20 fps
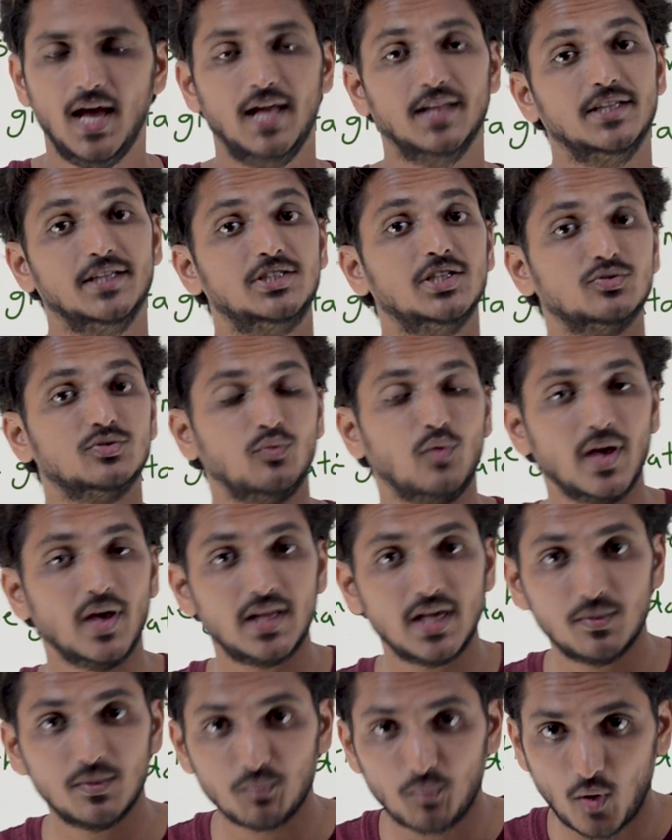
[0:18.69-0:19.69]
this is
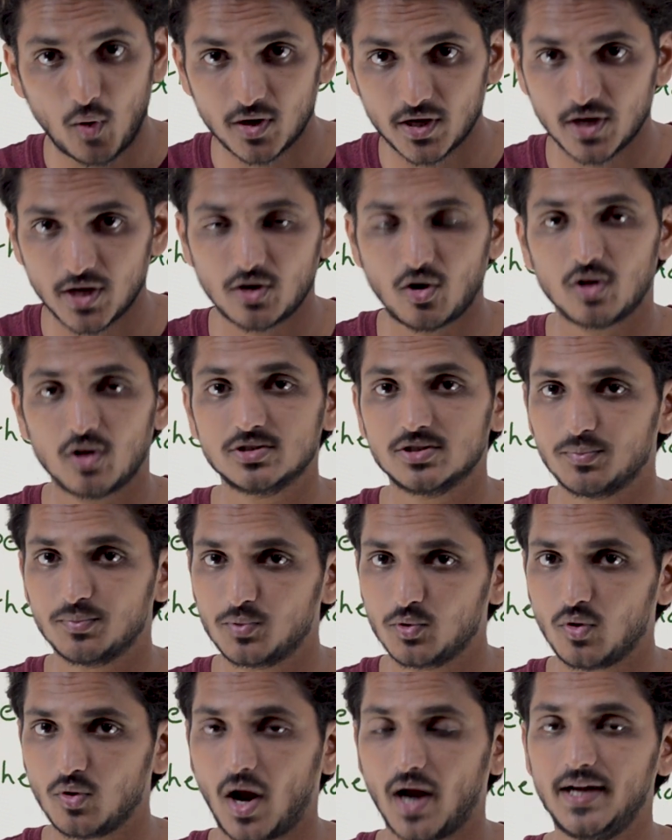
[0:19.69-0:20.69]
very important concept
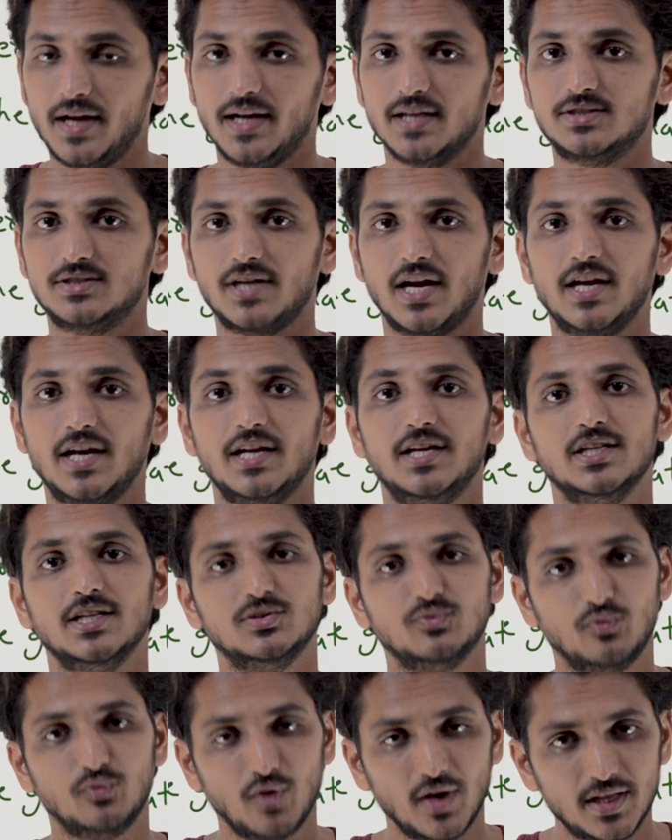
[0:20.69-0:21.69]
to understand it
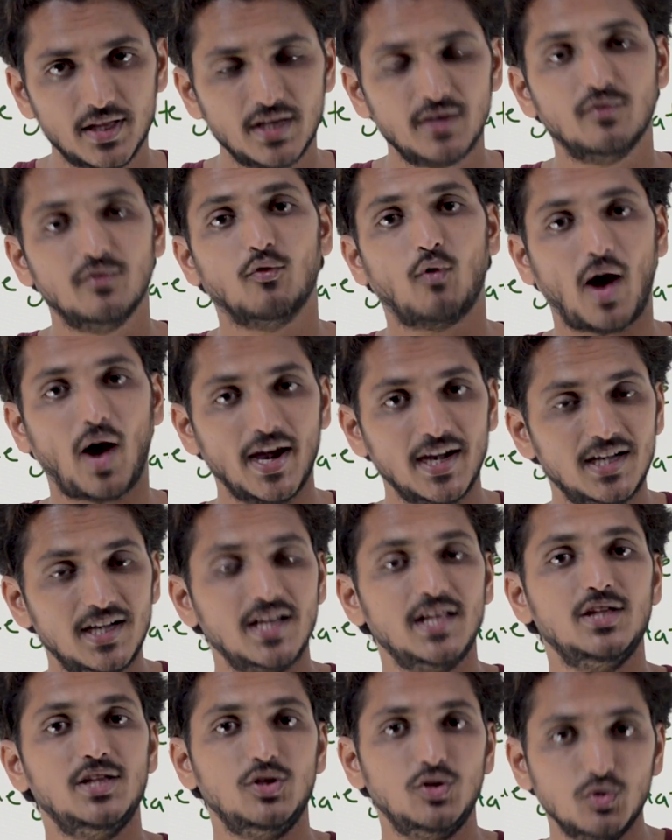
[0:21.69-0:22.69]
is very
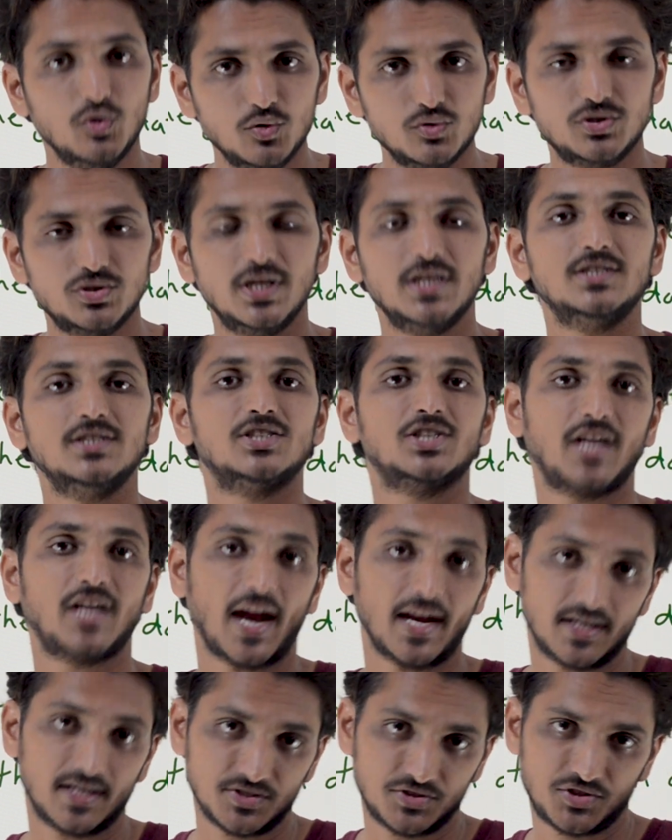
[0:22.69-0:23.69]
widely used in
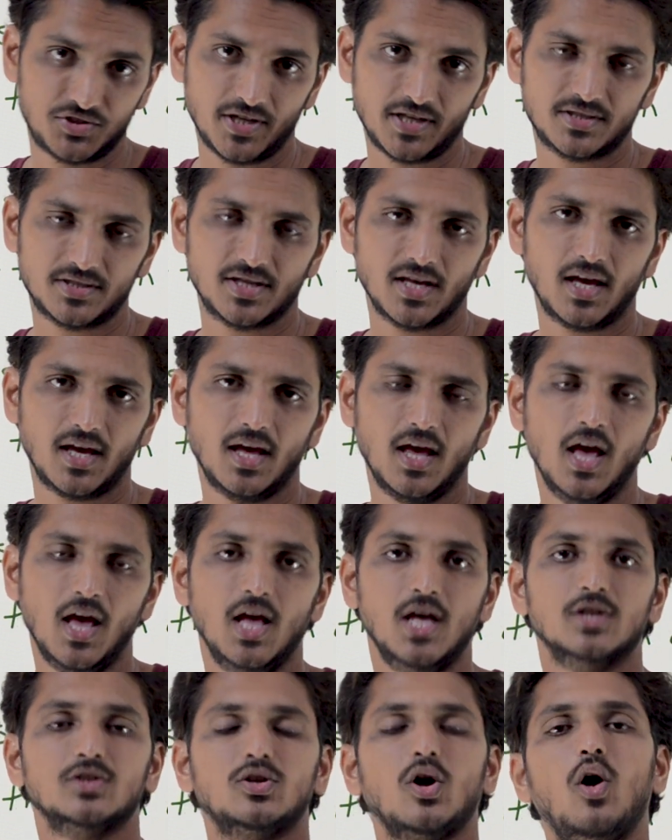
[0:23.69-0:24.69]
statistics
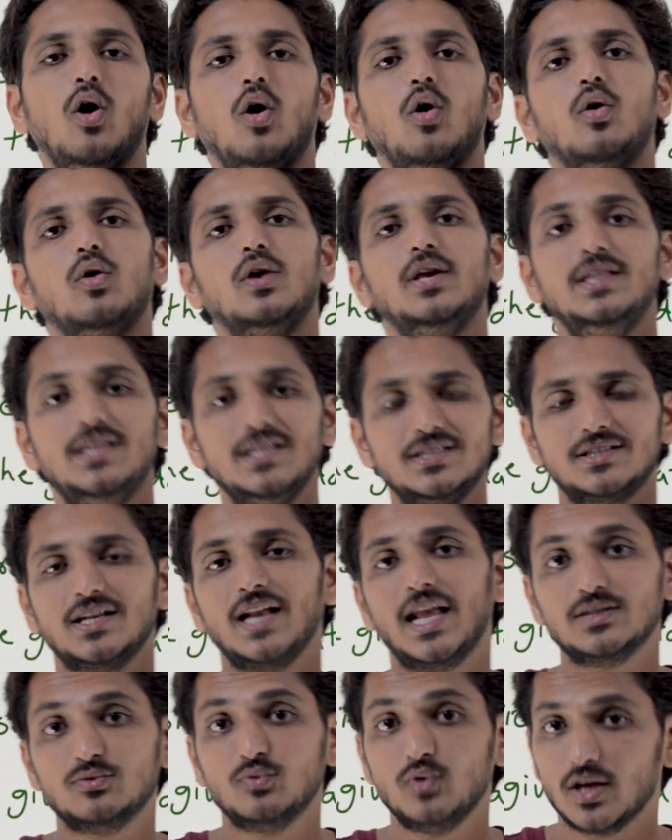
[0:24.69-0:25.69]
so in this
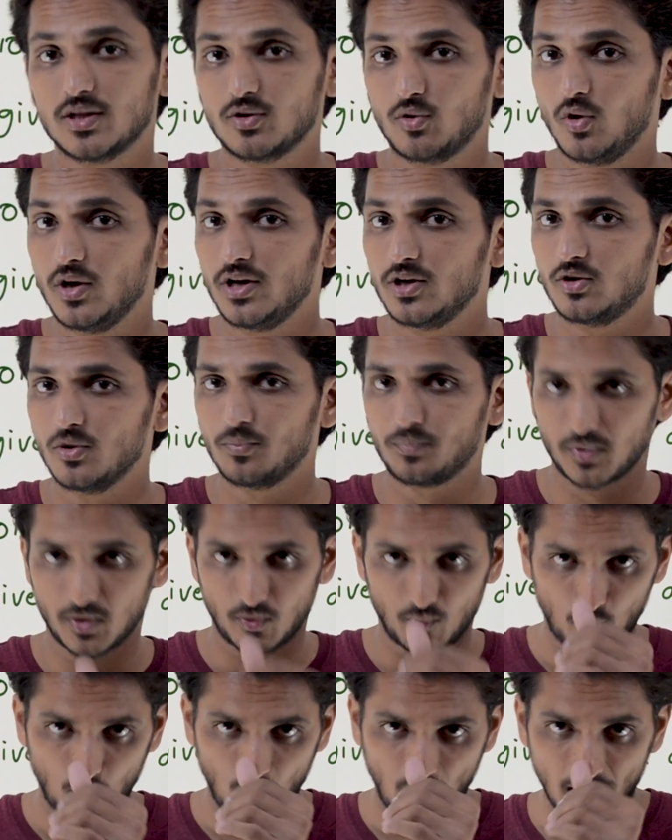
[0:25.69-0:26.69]
class we are going to
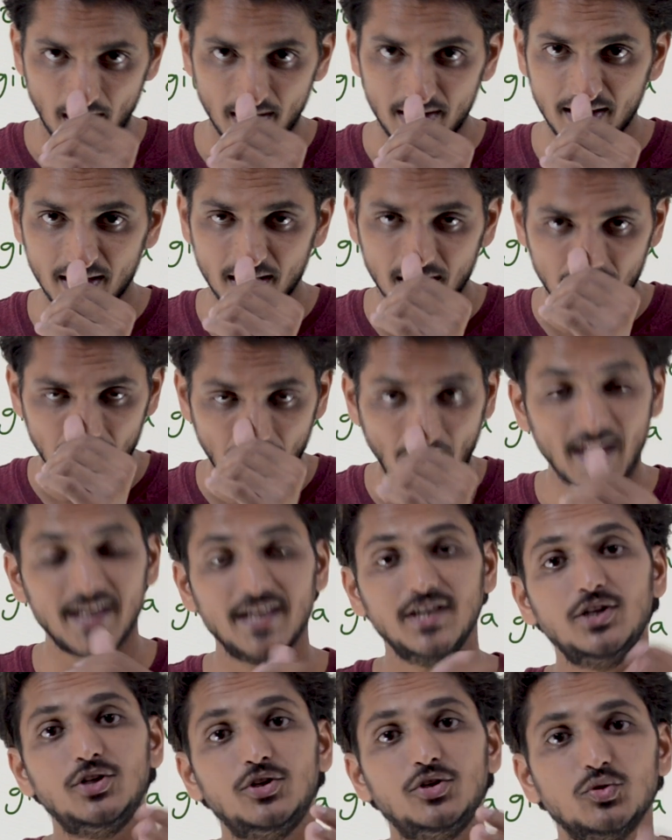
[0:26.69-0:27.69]
provide an
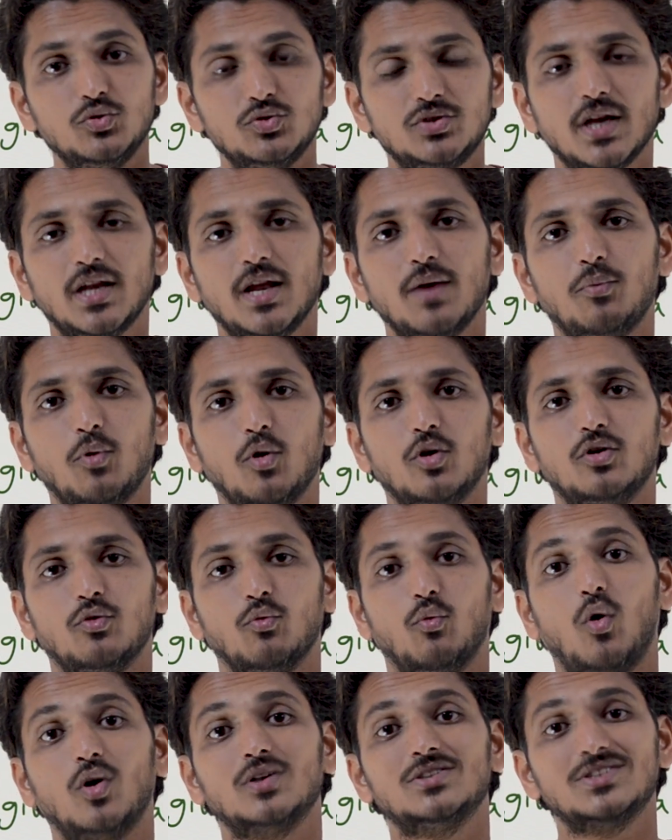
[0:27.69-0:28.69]
intuition about
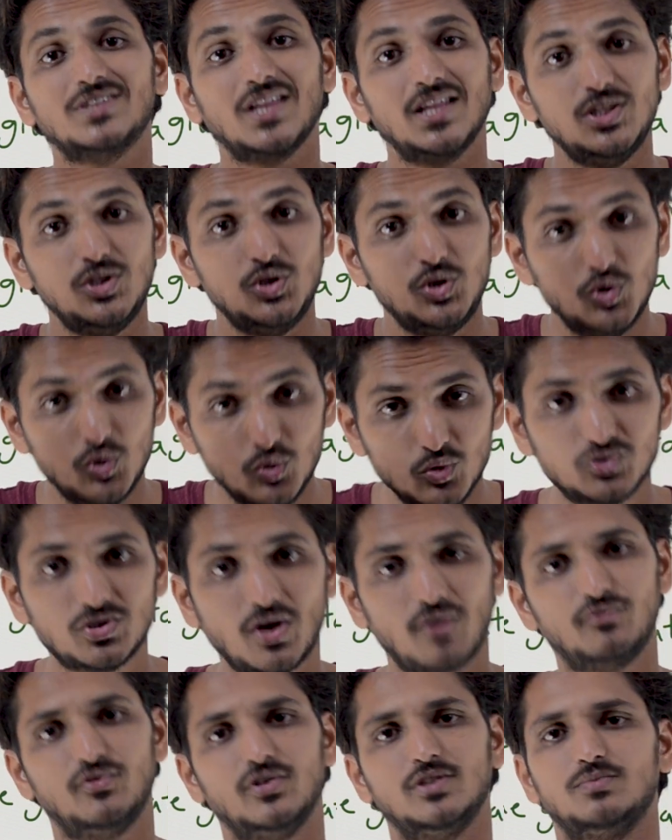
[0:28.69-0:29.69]
what's the use
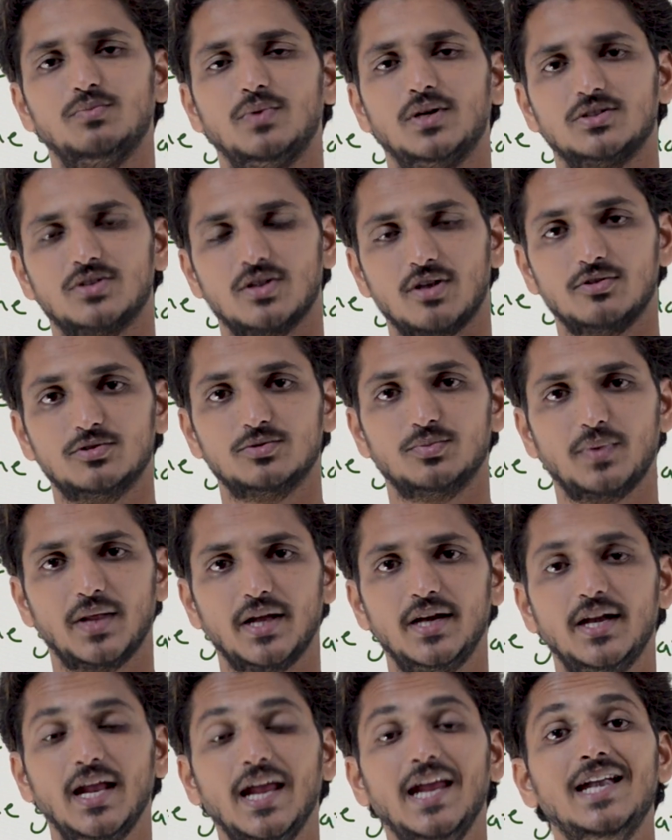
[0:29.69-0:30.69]
of this measure of
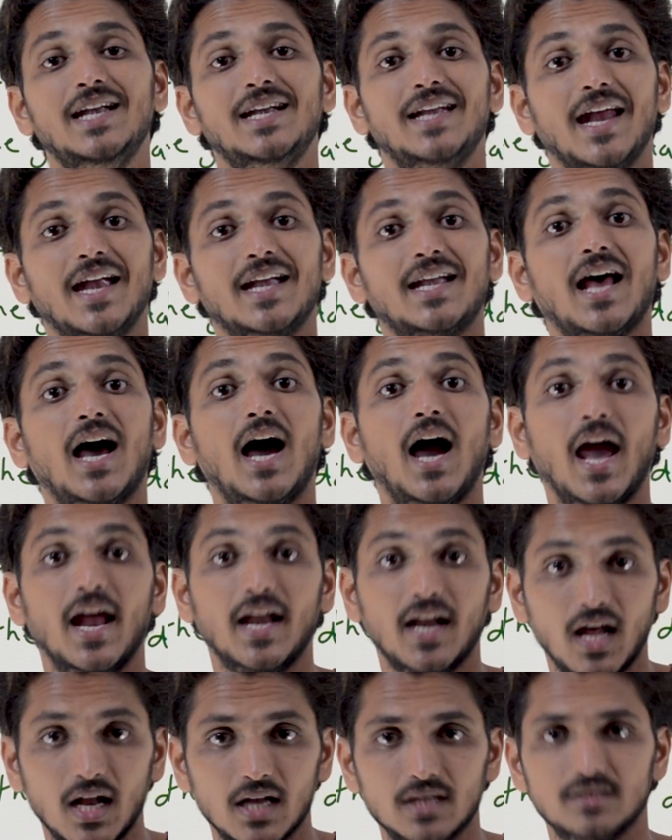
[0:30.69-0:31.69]
spread in data
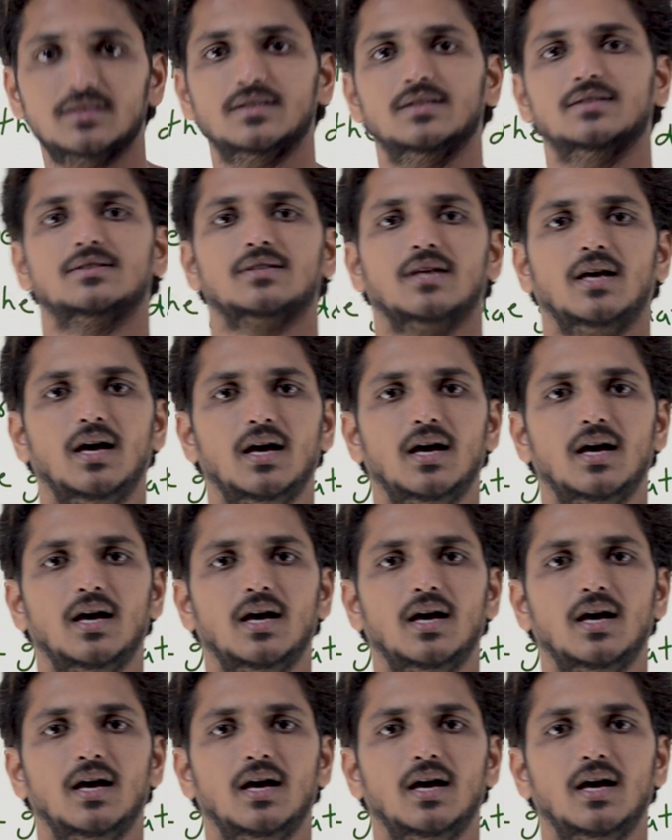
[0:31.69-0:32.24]
analysis